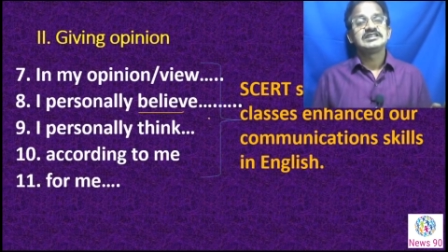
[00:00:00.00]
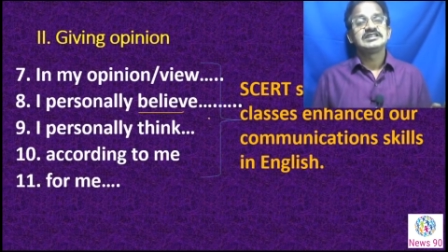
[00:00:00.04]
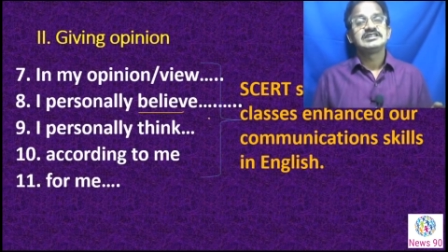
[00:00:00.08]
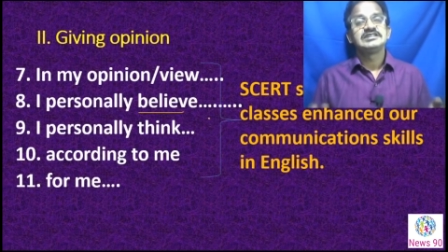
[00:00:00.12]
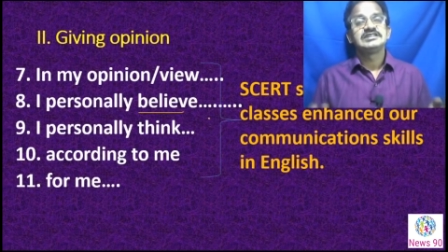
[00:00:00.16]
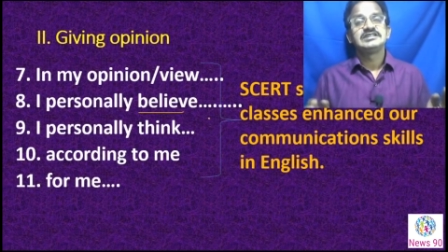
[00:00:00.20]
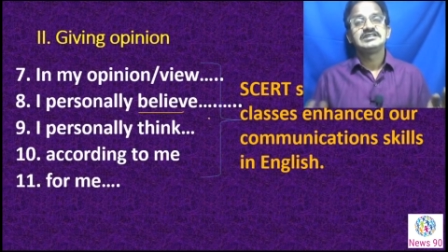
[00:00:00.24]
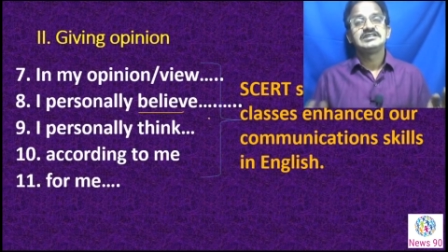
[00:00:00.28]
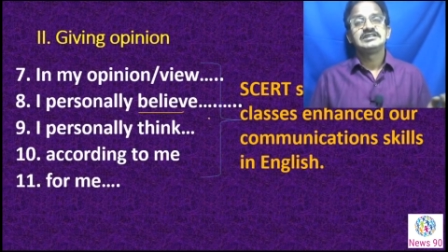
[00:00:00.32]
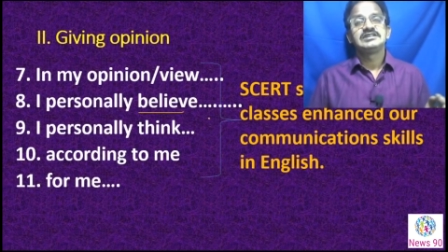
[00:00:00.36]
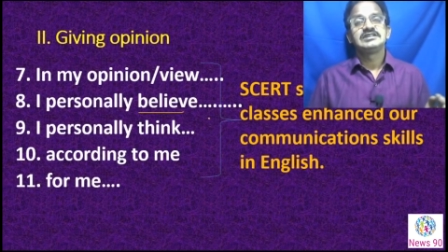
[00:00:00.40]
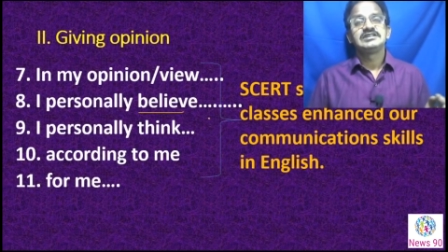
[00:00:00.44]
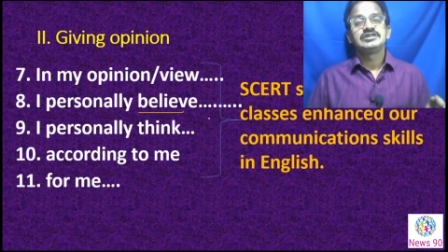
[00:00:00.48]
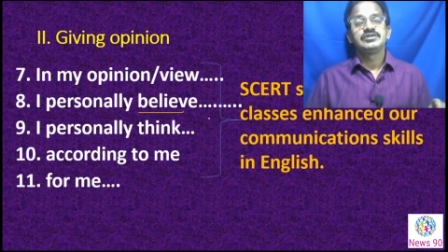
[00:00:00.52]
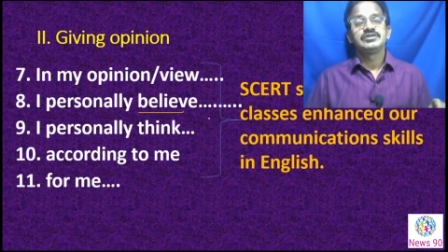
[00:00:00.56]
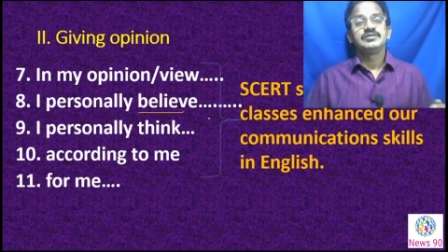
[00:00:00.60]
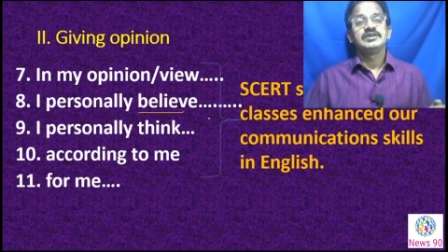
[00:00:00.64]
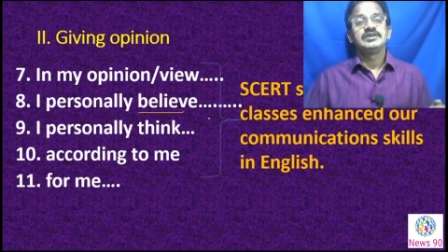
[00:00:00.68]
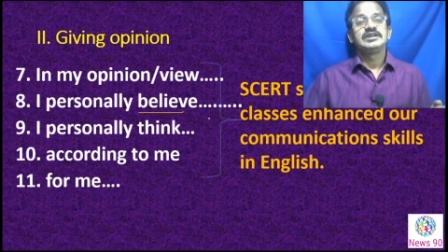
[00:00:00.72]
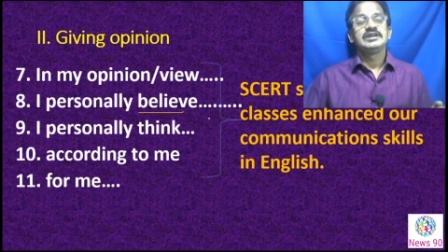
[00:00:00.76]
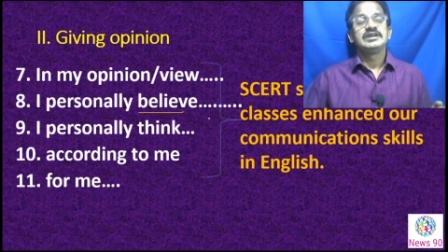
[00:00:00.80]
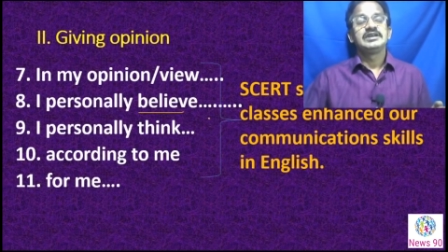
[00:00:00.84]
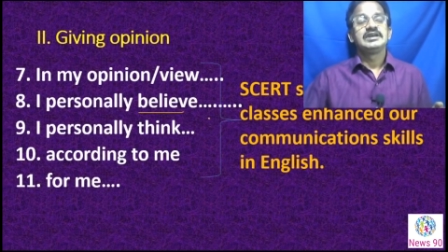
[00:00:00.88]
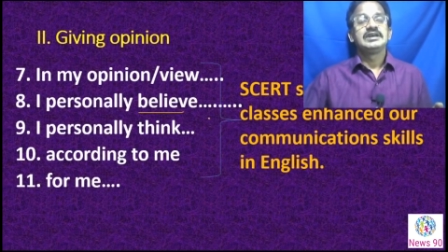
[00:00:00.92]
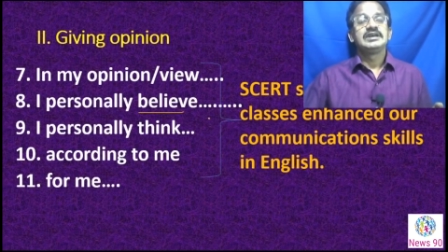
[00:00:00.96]
said to
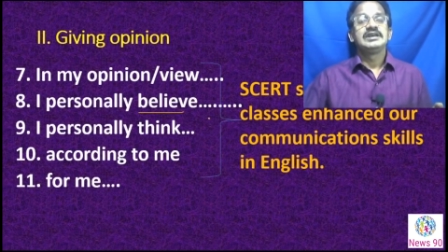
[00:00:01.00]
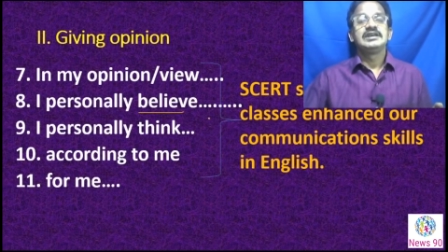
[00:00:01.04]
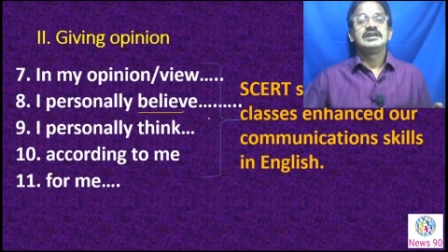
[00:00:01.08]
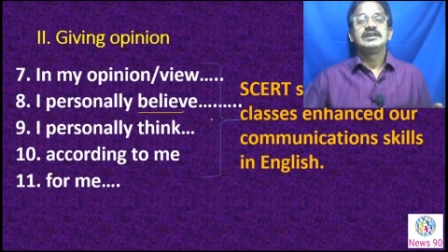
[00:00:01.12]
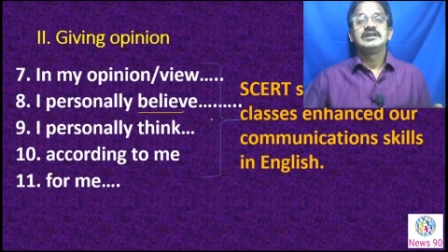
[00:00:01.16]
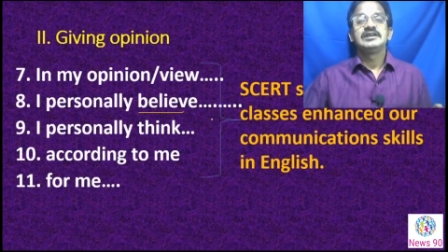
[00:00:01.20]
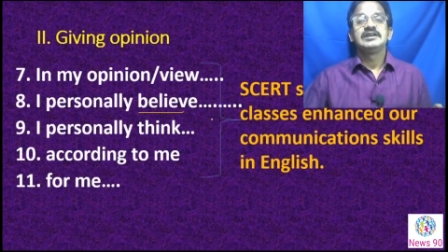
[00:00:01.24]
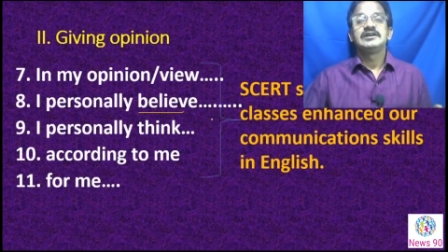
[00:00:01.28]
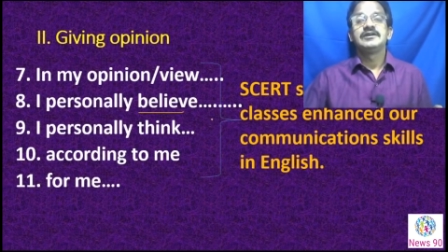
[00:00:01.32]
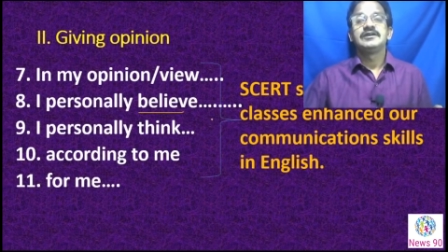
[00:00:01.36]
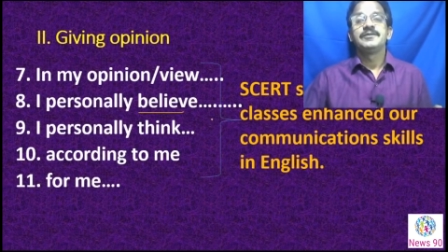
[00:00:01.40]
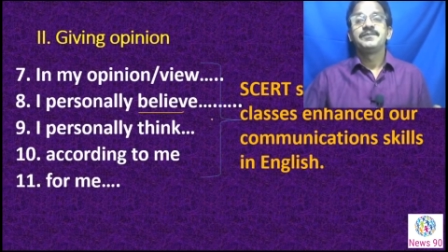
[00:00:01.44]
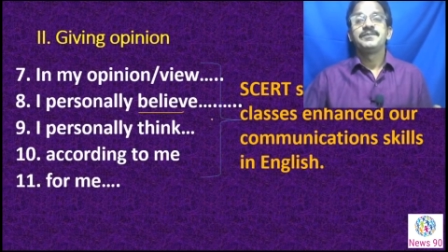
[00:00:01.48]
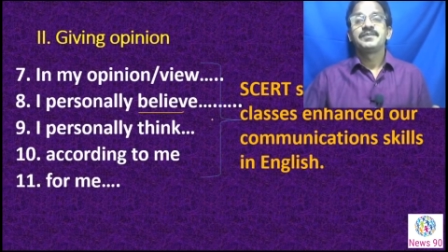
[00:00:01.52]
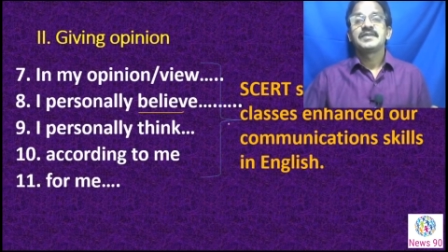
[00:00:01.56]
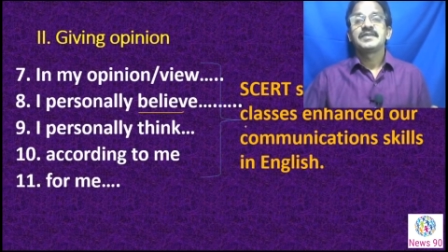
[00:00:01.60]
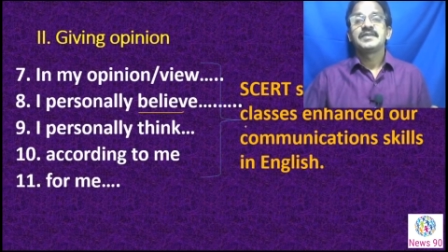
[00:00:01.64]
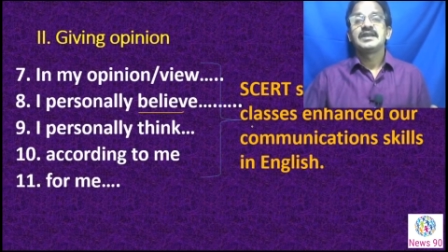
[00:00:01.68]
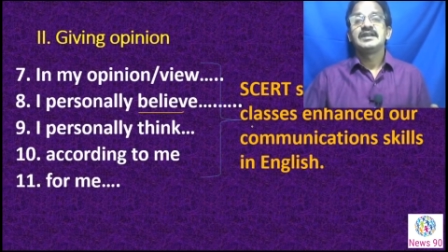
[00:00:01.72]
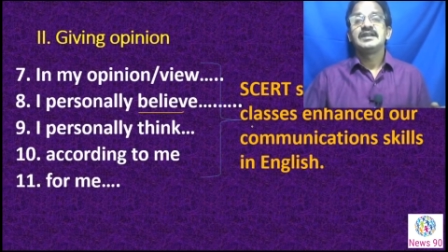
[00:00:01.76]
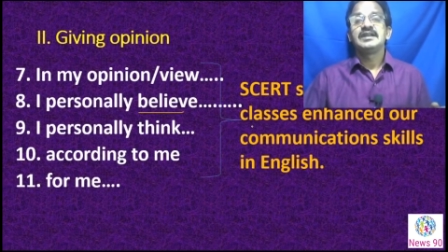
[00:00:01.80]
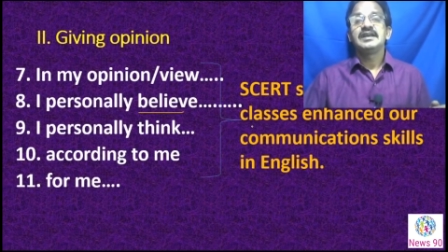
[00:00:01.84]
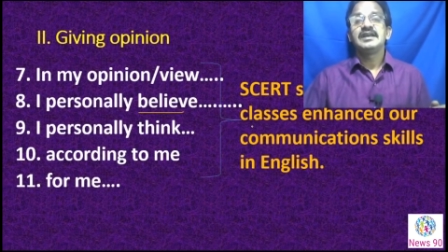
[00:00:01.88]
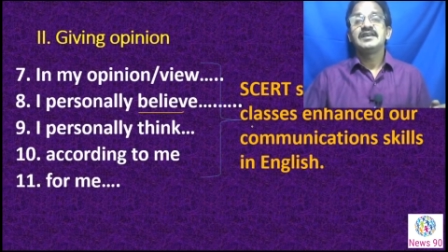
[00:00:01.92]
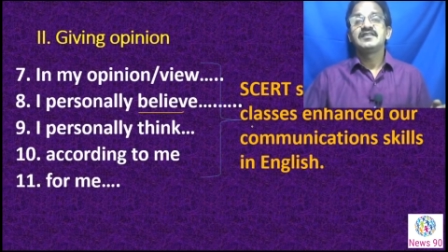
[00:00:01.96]
be here
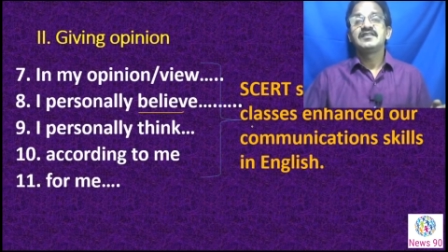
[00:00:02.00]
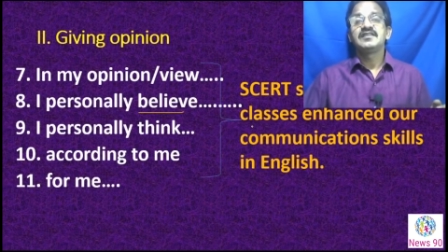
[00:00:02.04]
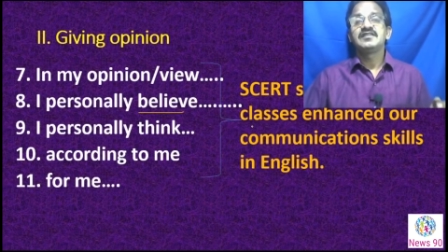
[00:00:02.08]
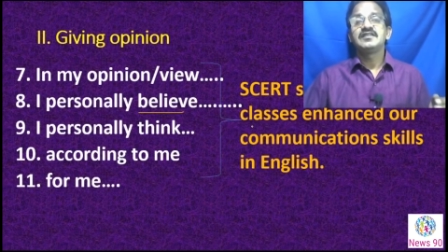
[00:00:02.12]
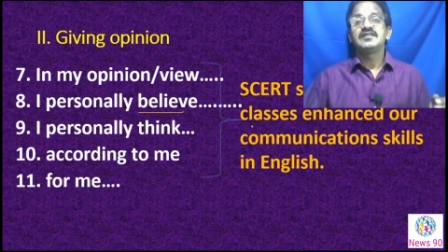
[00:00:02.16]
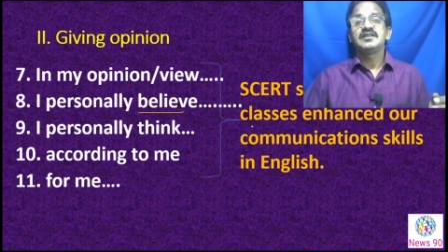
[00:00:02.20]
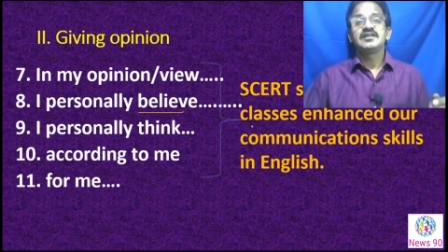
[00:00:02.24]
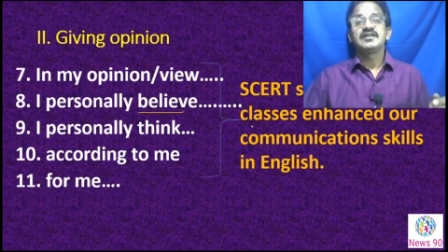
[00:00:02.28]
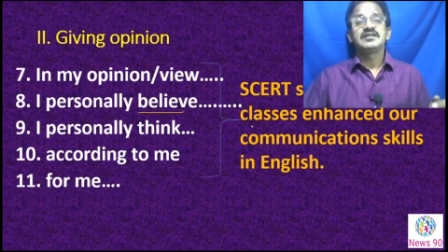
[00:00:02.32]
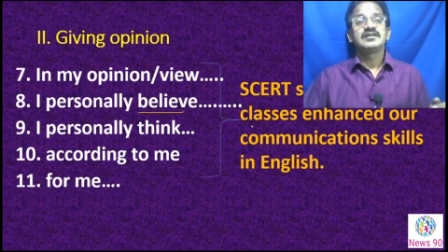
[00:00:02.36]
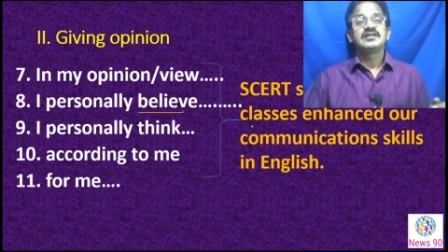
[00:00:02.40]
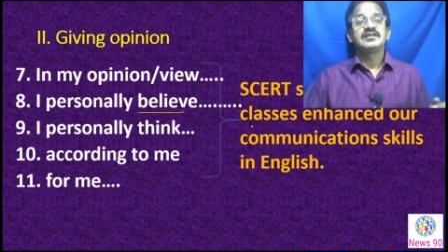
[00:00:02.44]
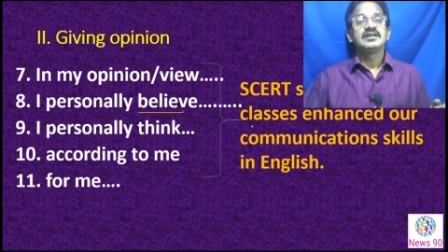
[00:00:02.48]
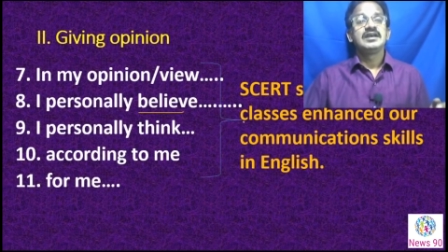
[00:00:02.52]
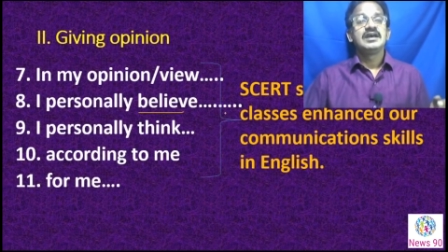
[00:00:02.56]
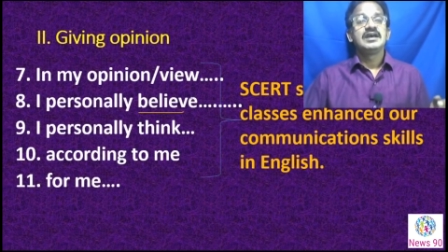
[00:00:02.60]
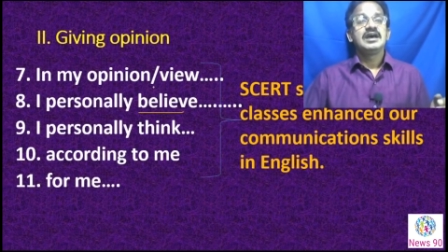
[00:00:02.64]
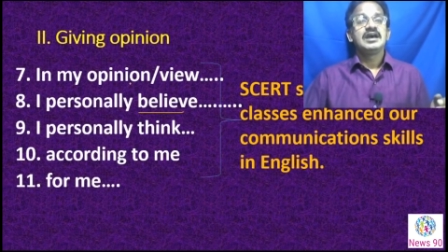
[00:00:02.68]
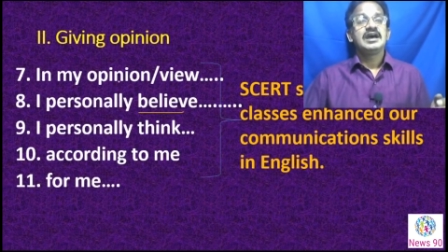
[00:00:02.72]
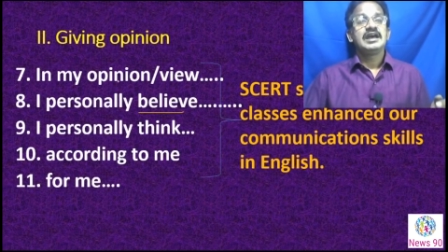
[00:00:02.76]
and SCERT